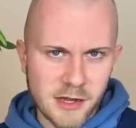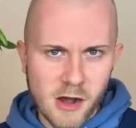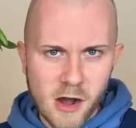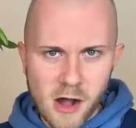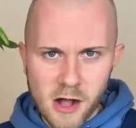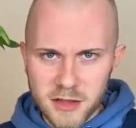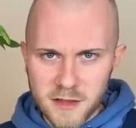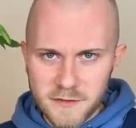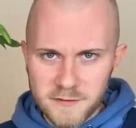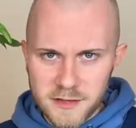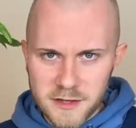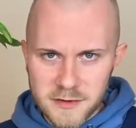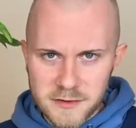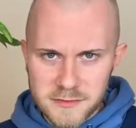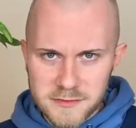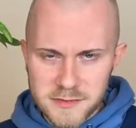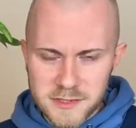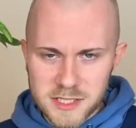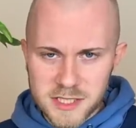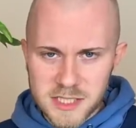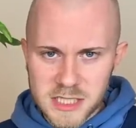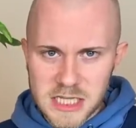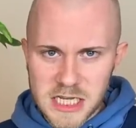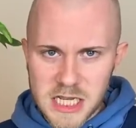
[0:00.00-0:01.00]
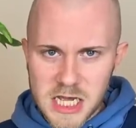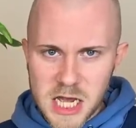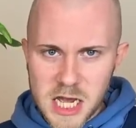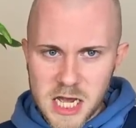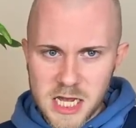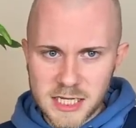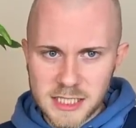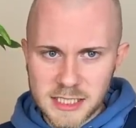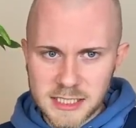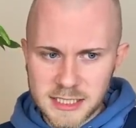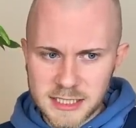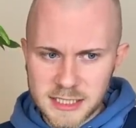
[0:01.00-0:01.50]
all of those
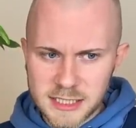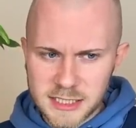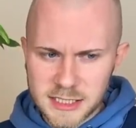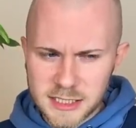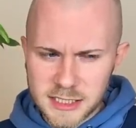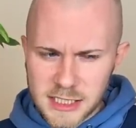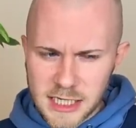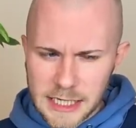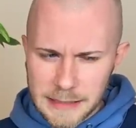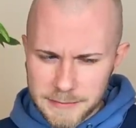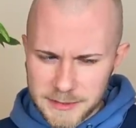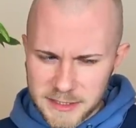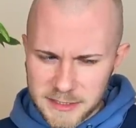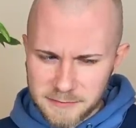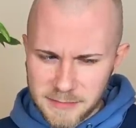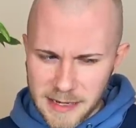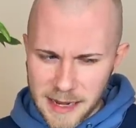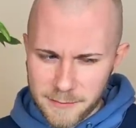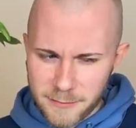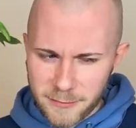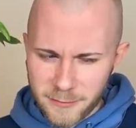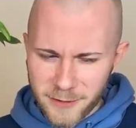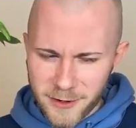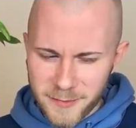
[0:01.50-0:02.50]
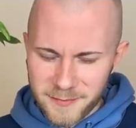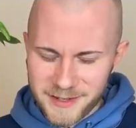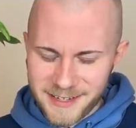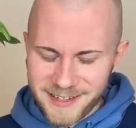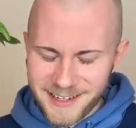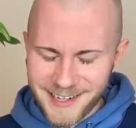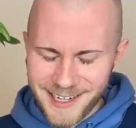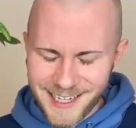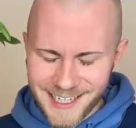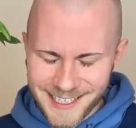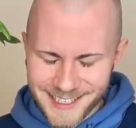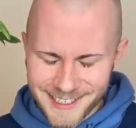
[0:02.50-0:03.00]
types of peperomia
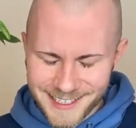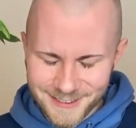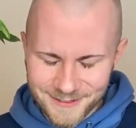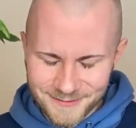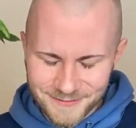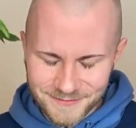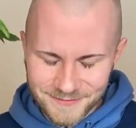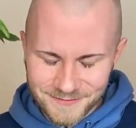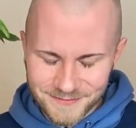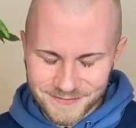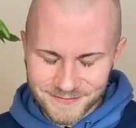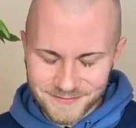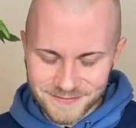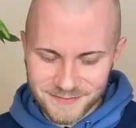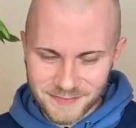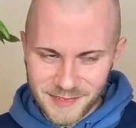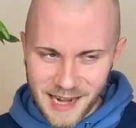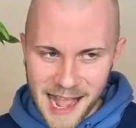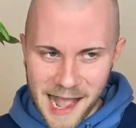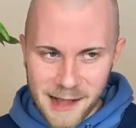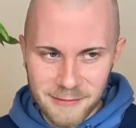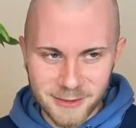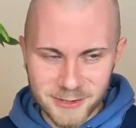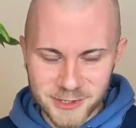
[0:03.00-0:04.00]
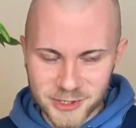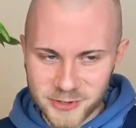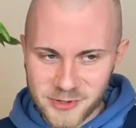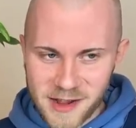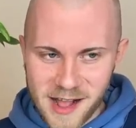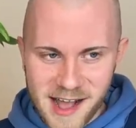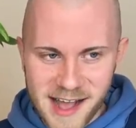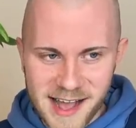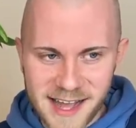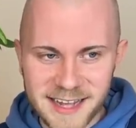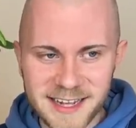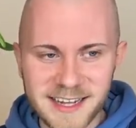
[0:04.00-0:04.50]
I will
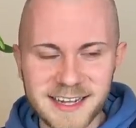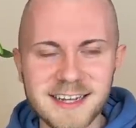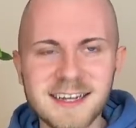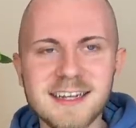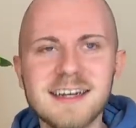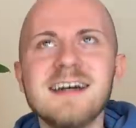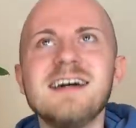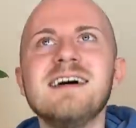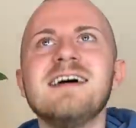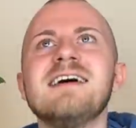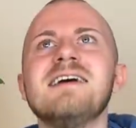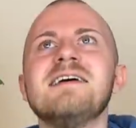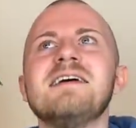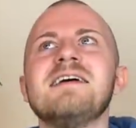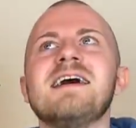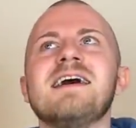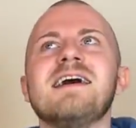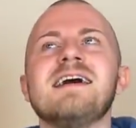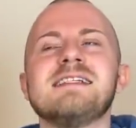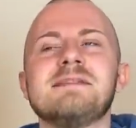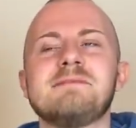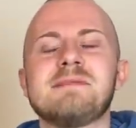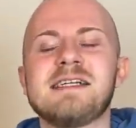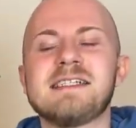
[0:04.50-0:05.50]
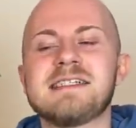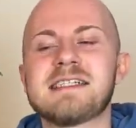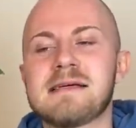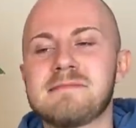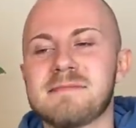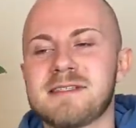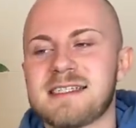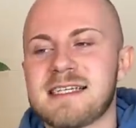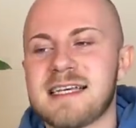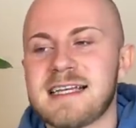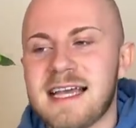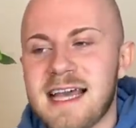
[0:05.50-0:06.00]
try as many times
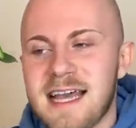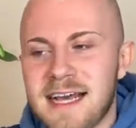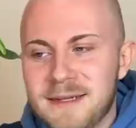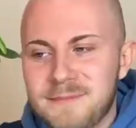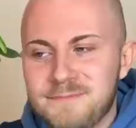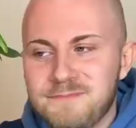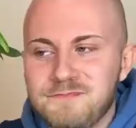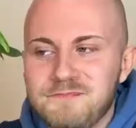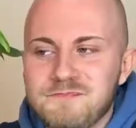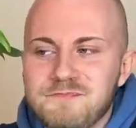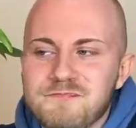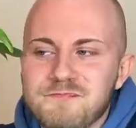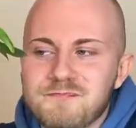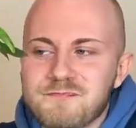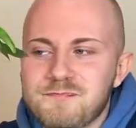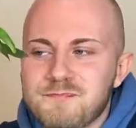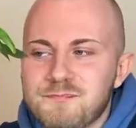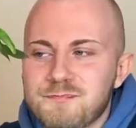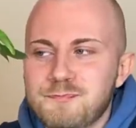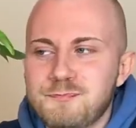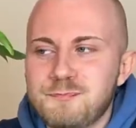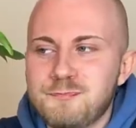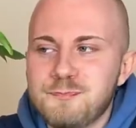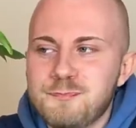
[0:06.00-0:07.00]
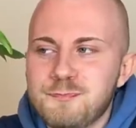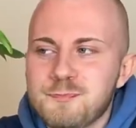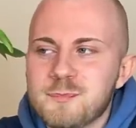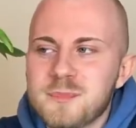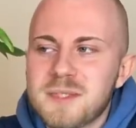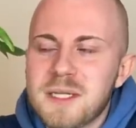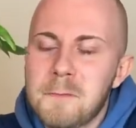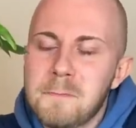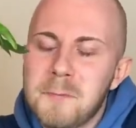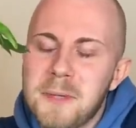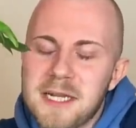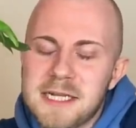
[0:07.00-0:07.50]
as I can,
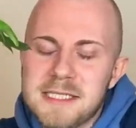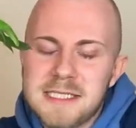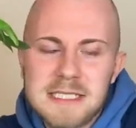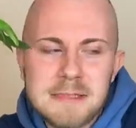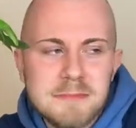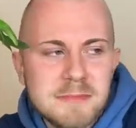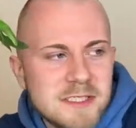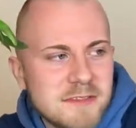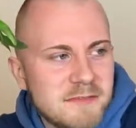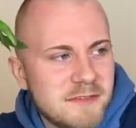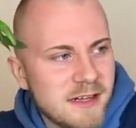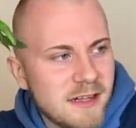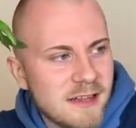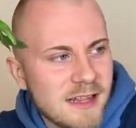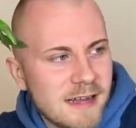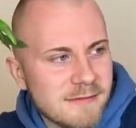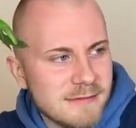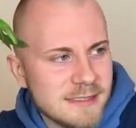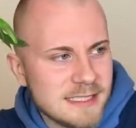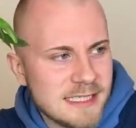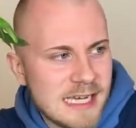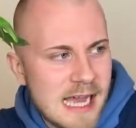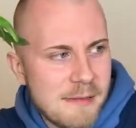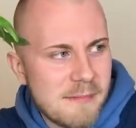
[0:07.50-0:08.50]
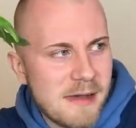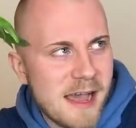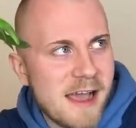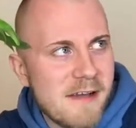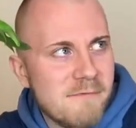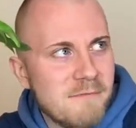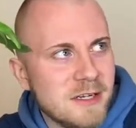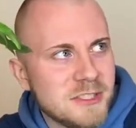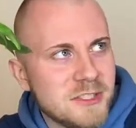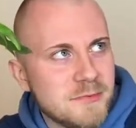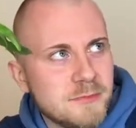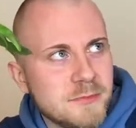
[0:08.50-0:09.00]
but I seem to fail every time. I have
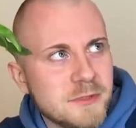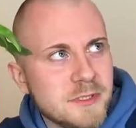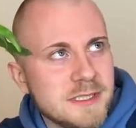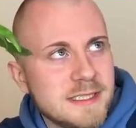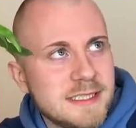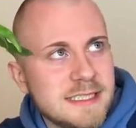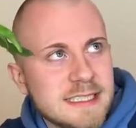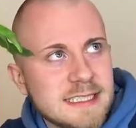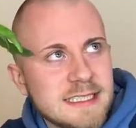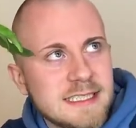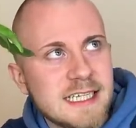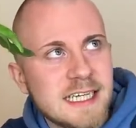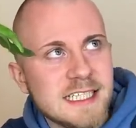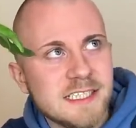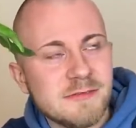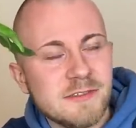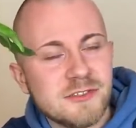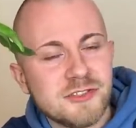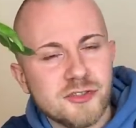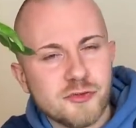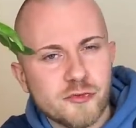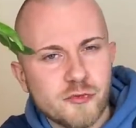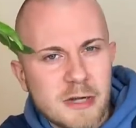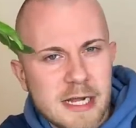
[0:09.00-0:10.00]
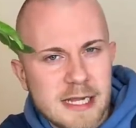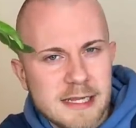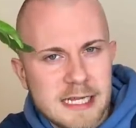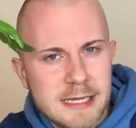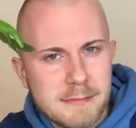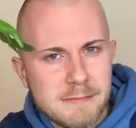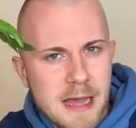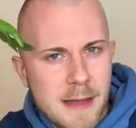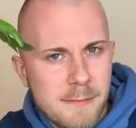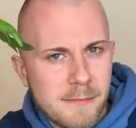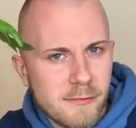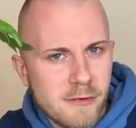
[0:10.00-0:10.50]
much more success with trailing
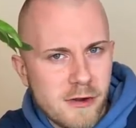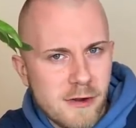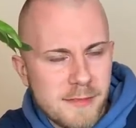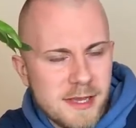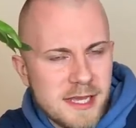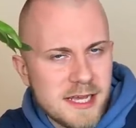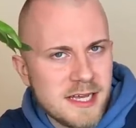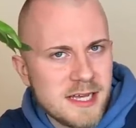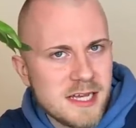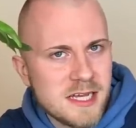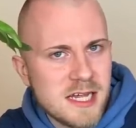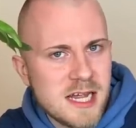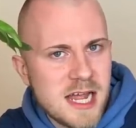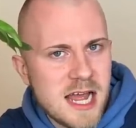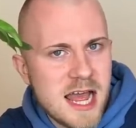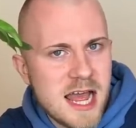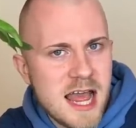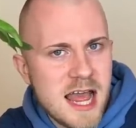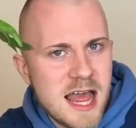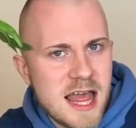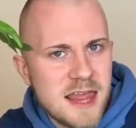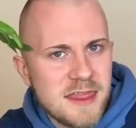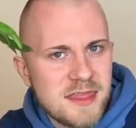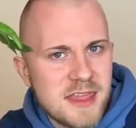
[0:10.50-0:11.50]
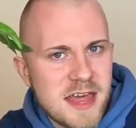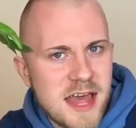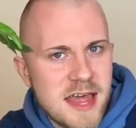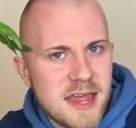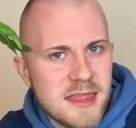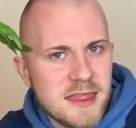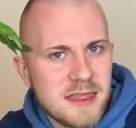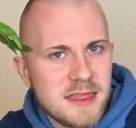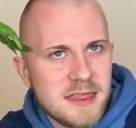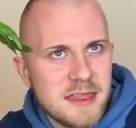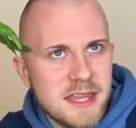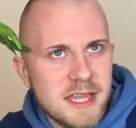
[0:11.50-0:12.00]
peperomia
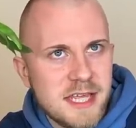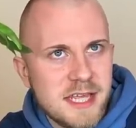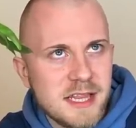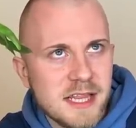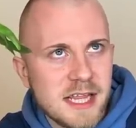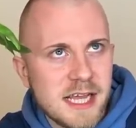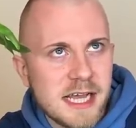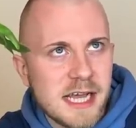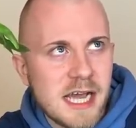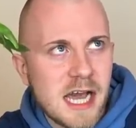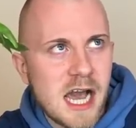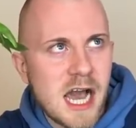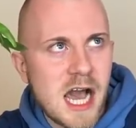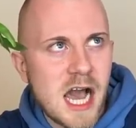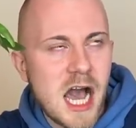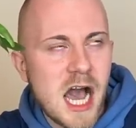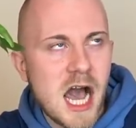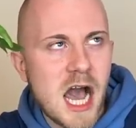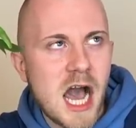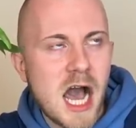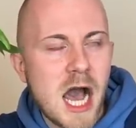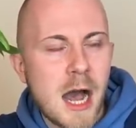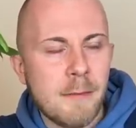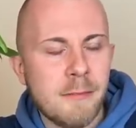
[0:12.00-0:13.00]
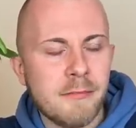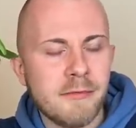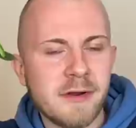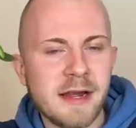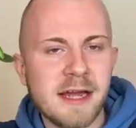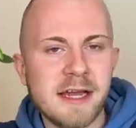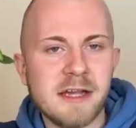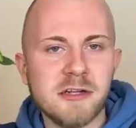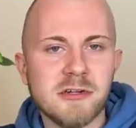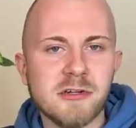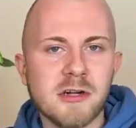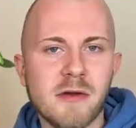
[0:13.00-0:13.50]
than the like
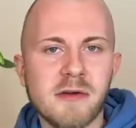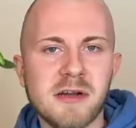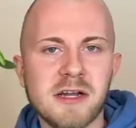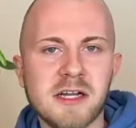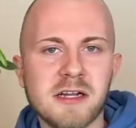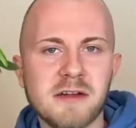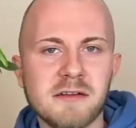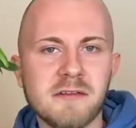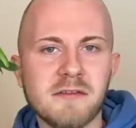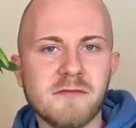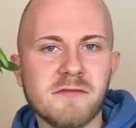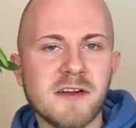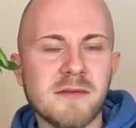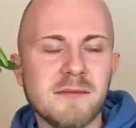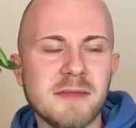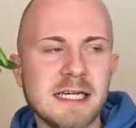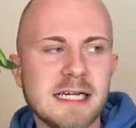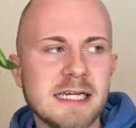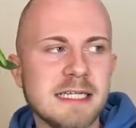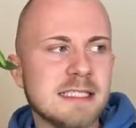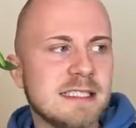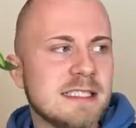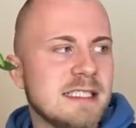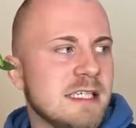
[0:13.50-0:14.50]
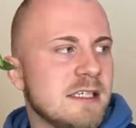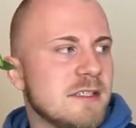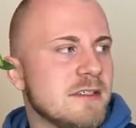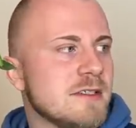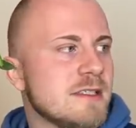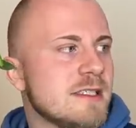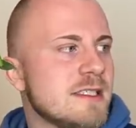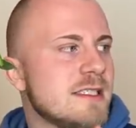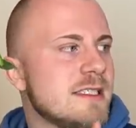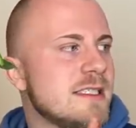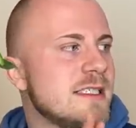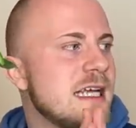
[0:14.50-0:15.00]
upright growing from like a single
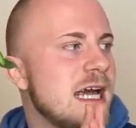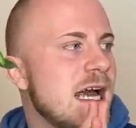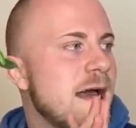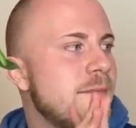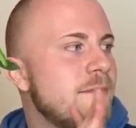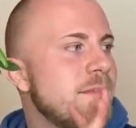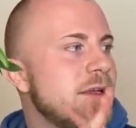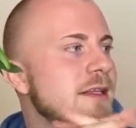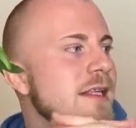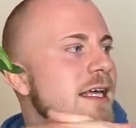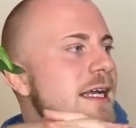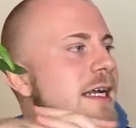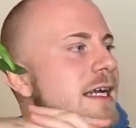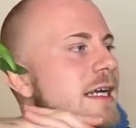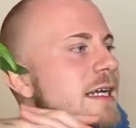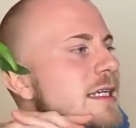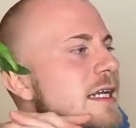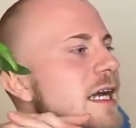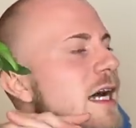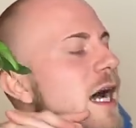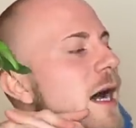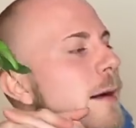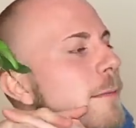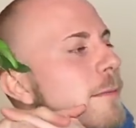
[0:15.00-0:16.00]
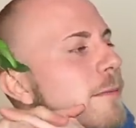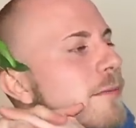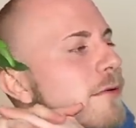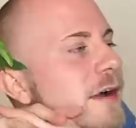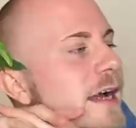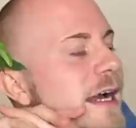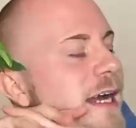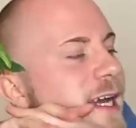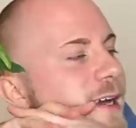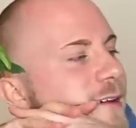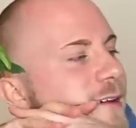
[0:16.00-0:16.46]
stem in like an upright